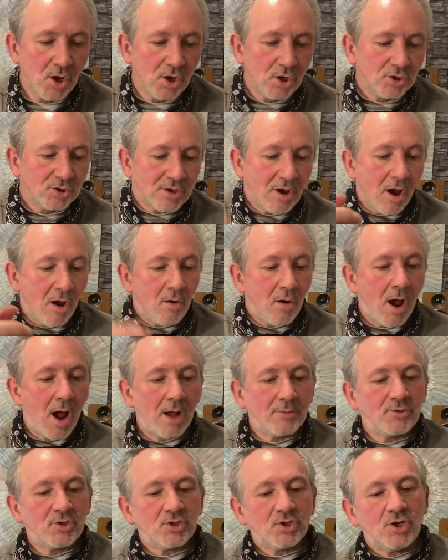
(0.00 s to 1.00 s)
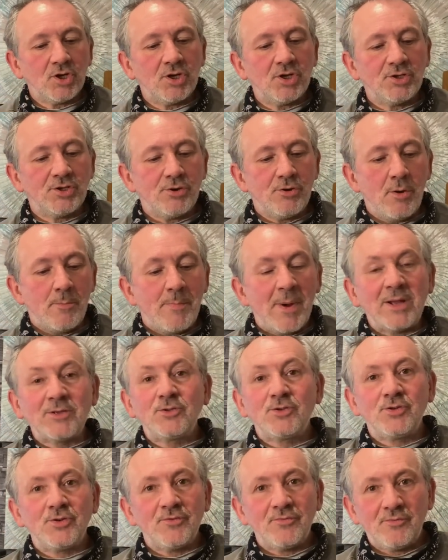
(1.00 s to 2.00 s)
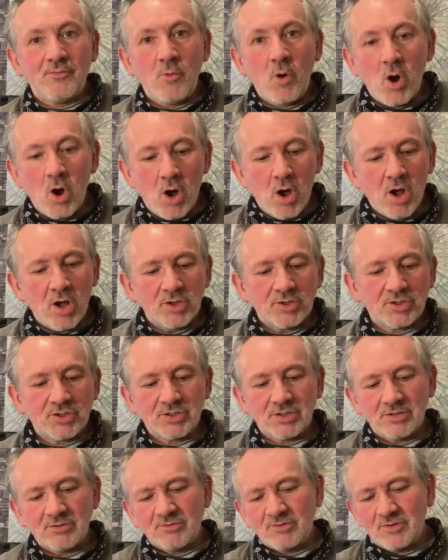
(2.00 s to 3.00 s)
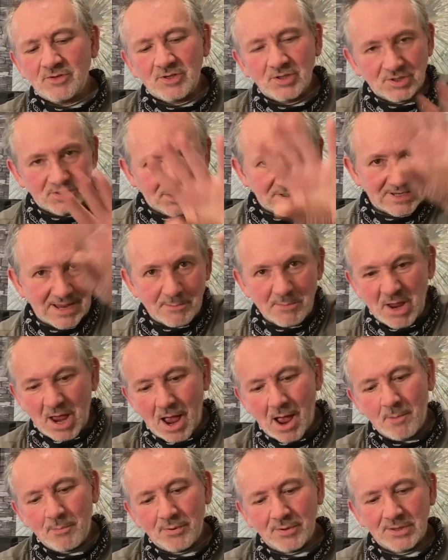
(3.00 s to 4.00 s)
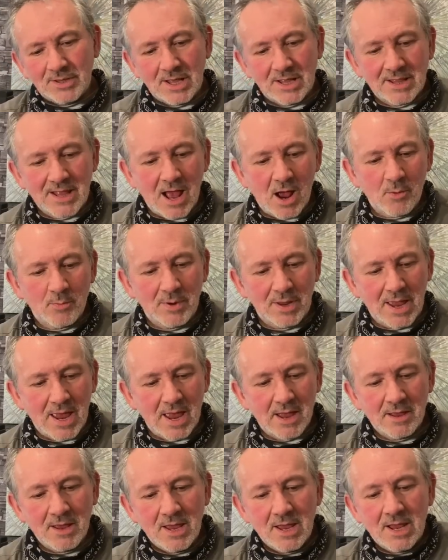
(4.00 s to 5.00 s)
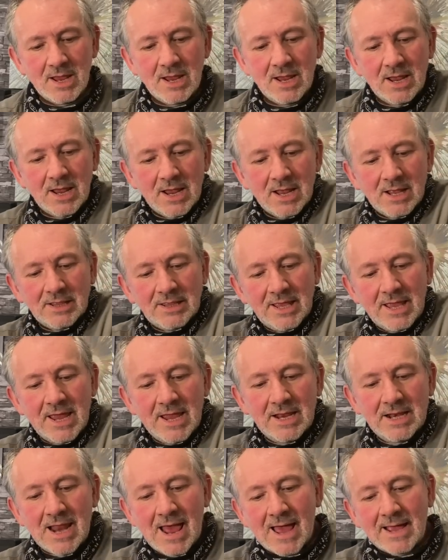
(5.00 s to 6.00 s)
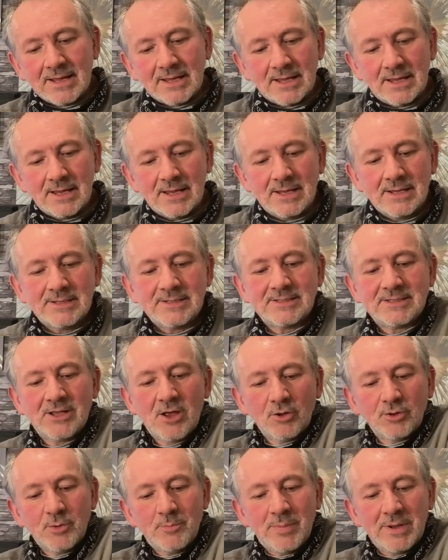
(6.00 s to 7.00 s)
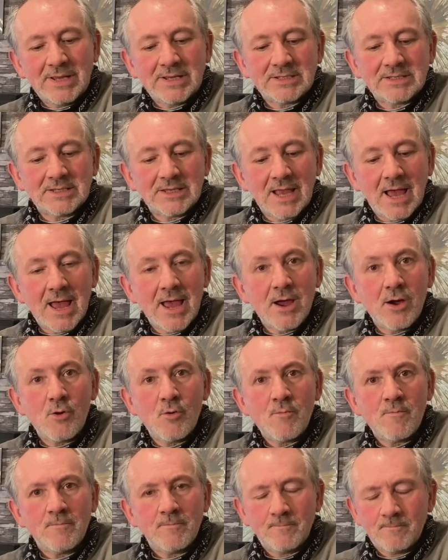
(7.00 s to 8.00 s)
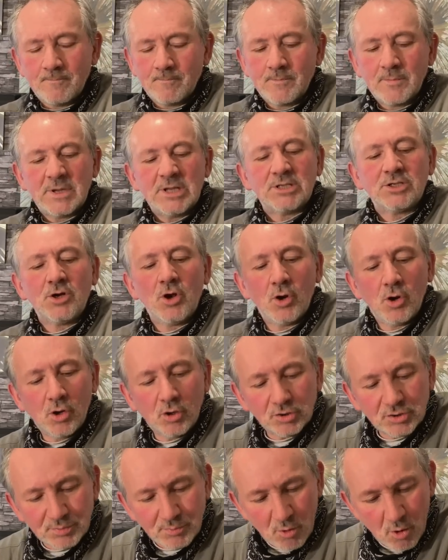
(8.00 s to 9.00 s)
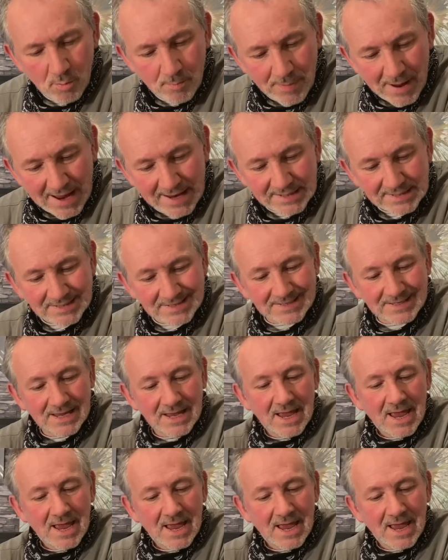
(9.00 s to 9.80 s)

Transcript: So I'm just going to do a bunch of words and just sum it up, and then that'll be it. The Elac, it's got the biggest scale. It's got lots more bass.